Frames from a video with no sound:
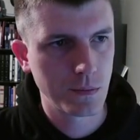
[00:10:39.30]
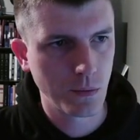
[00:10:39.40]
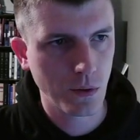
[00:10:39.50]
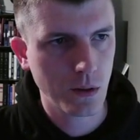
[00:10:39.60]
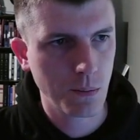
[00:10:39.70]

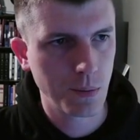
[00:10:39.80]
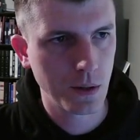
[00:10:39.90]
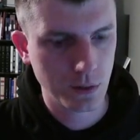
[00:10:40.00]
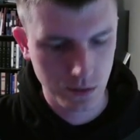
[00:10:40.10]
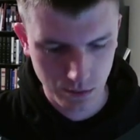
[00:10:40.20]
already
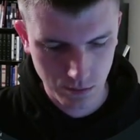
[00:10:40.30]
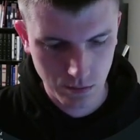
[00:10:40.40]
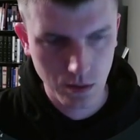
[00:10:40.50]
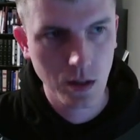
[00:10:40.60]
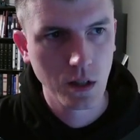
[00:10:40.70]
built.
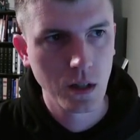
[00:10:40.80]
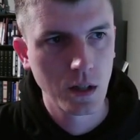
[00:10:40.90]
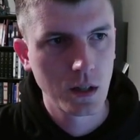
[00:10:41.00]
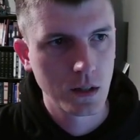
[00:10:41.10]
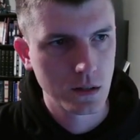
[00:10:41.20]

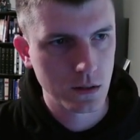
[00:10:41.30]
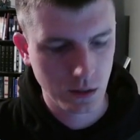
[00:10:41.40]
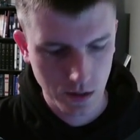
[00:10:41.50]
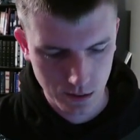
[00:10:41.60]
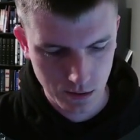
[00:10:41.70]
So
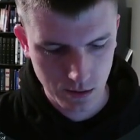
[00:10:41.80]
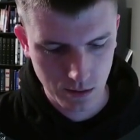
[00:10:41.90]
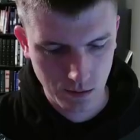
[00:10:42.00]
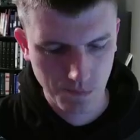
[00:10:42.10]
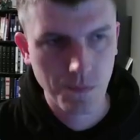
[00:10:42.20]
let's
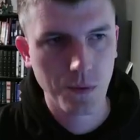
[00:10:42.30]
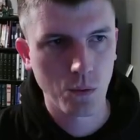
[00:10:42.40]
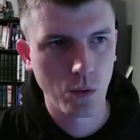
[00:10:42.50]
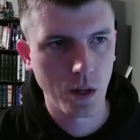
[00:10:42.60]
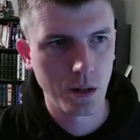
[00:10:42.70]

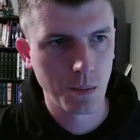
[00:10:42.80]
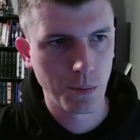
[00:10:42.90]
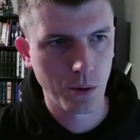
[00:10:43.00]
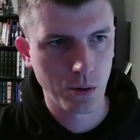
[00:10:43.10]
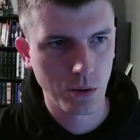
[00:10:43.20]
run the
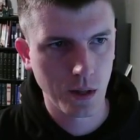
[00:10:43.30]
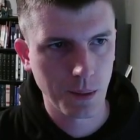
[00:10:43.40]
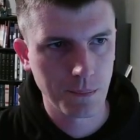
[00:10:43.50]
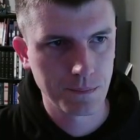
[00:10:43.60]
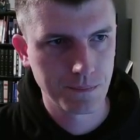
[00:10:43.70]
program.